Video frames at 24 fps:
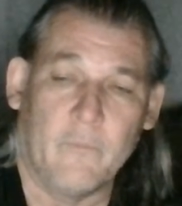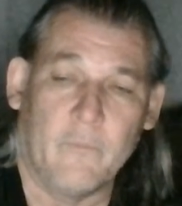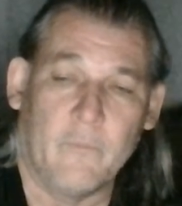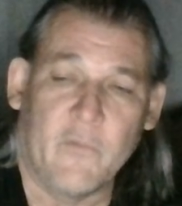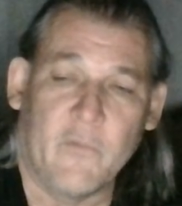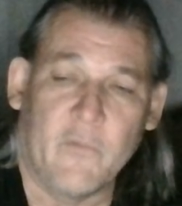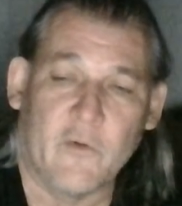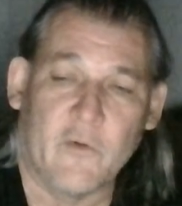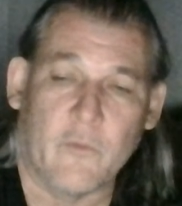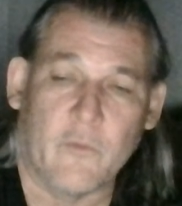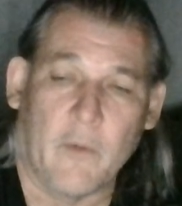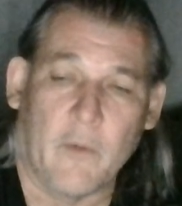
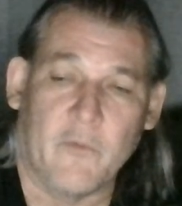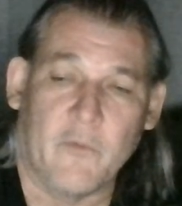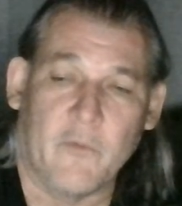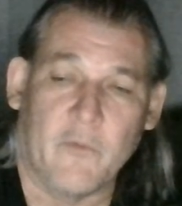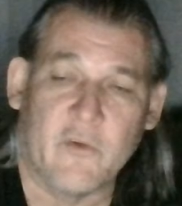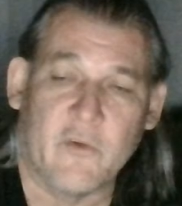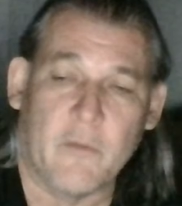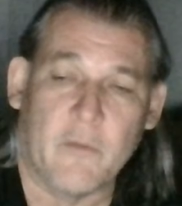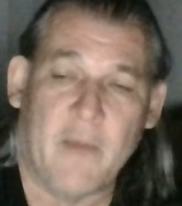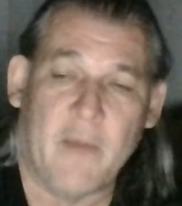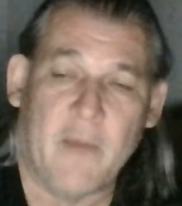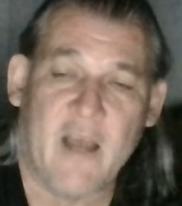Here's what I'm
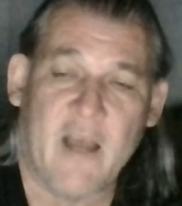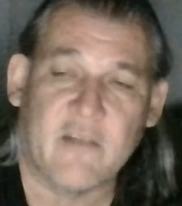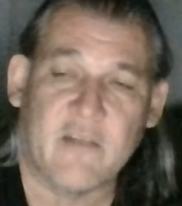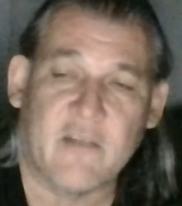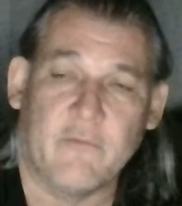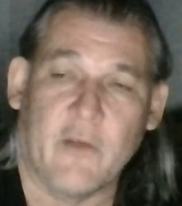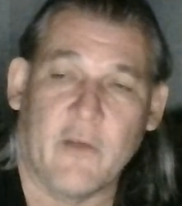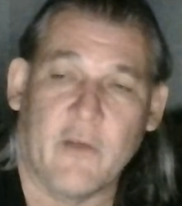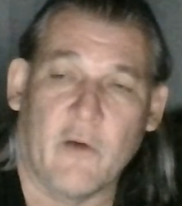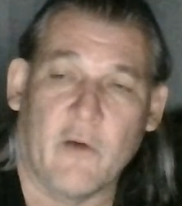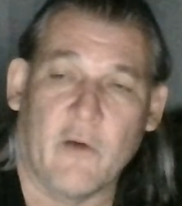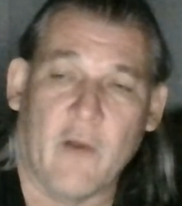using, pass
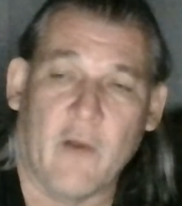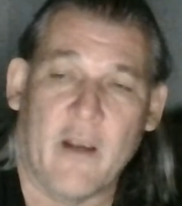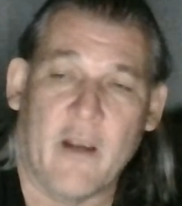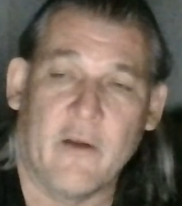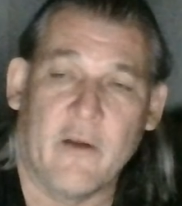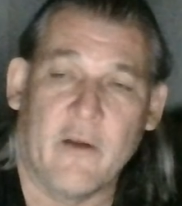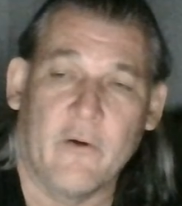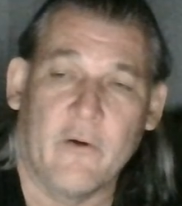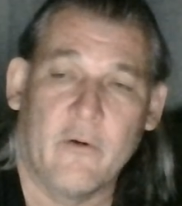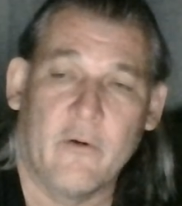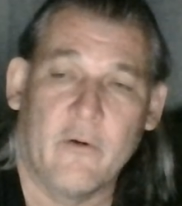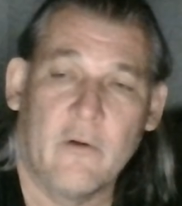and fail right
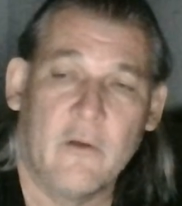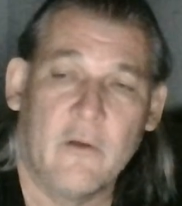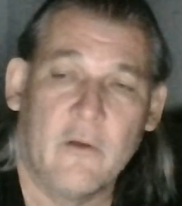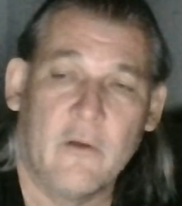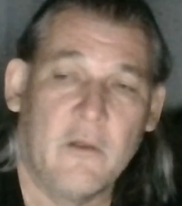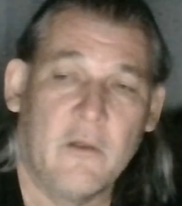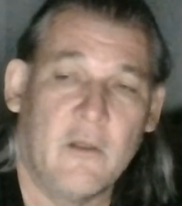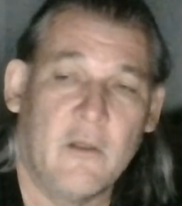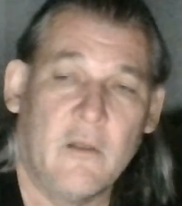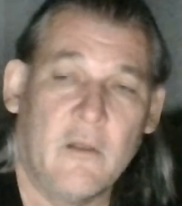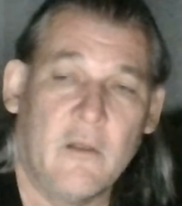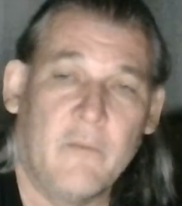here.
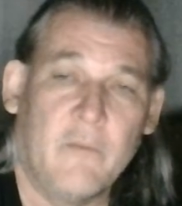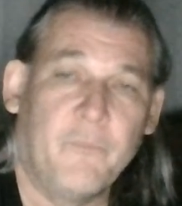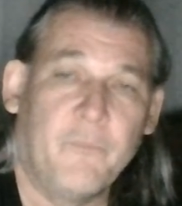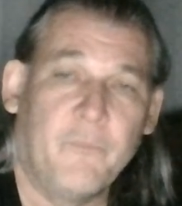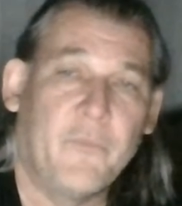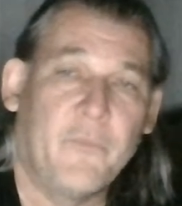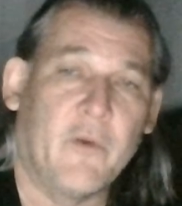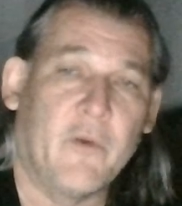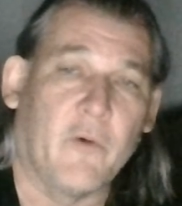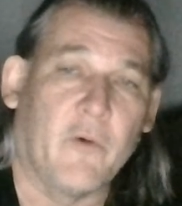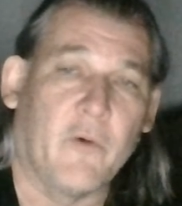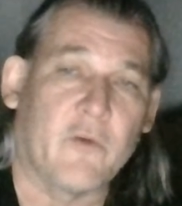
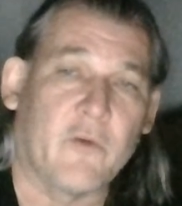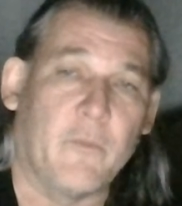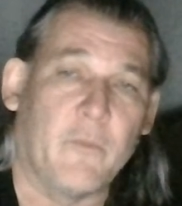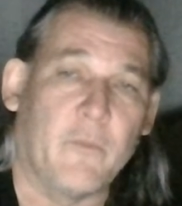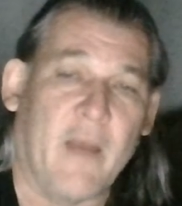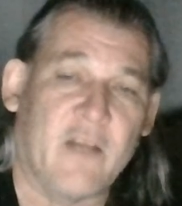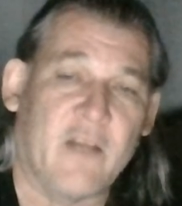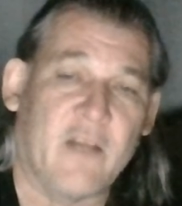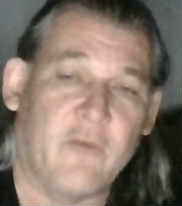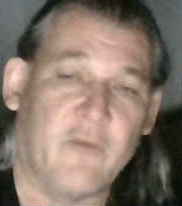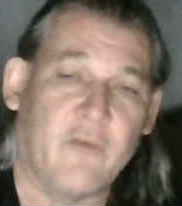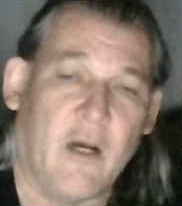It works with
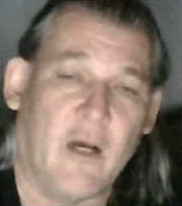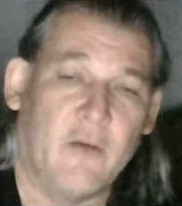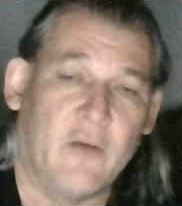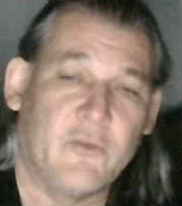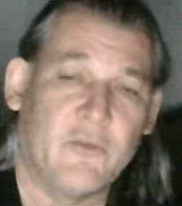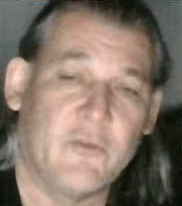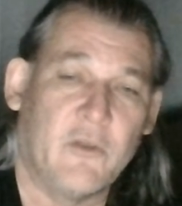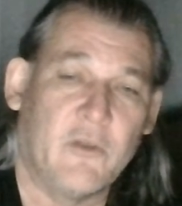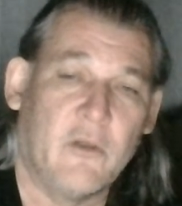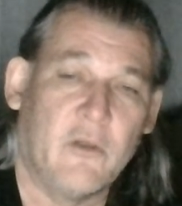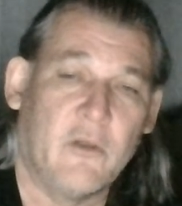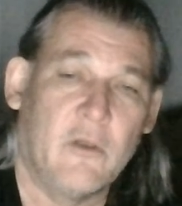batch
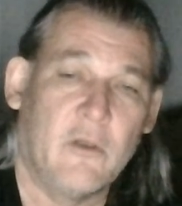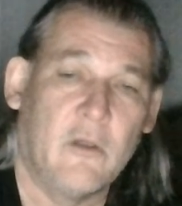files.